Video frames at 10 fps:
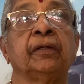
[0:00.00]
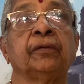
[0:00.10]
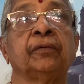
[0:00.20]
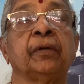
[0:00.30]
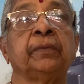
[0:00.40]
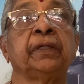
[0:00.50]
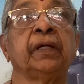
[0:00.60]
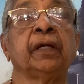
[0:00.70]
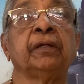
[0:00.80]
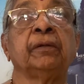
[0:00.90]
Swamiji
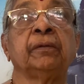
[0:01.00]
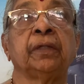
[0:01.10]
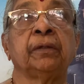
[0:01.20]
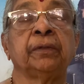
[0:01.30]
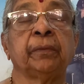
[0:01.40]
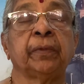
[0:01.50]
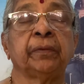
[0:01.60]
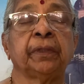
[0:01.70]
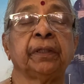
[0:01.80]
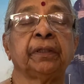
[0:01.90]
had no doubt
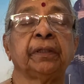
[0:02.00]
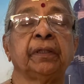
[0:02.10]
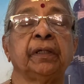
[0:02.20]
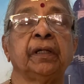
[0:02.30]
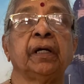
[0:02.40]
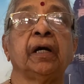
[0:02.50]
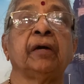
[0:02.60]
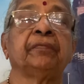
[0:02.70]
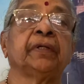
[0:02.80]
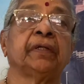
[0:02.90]
about it.
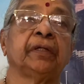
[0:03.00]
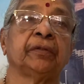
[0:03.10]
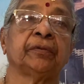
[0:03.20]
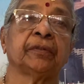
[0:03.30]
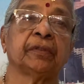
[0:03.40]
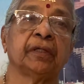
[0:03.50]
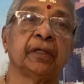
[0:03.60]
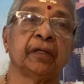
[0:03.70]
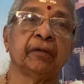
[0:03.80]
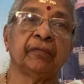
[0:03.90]
After his
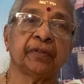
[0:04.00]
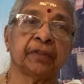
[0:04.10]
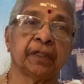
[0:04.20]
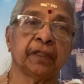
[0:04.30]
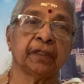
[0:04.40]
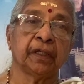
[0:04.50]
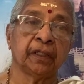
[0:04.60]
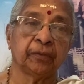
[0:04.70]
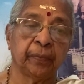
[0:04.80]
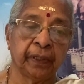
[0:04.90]
Western
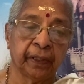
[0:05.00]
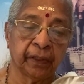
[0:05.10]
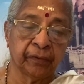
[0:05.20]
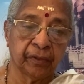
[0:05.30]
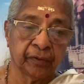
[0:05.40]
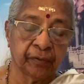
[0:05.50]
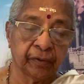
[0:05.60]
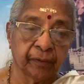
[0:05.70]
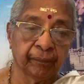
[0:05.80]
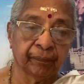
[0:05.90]

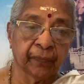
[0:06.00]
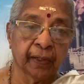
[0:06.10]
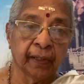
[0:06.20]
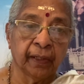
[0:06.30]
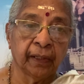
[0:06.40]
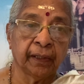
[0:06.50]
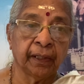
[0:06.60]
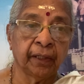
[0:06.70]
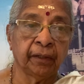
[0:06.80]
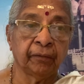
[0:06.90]
experiences,
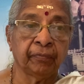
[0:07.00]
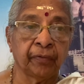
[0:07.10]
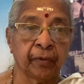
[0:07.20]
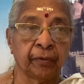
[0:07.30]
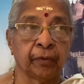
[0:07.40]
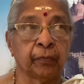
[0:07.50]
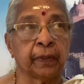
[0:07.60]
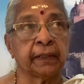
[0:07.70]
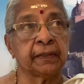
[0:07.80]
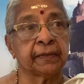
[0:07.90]
he found
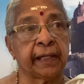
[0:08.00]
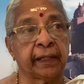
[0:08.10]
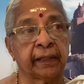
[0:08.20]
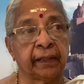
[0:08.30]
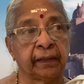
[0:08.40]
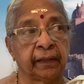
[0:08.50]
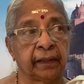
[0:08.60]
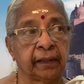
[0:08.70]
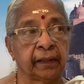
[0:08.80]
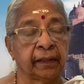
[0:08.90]
what is lacking there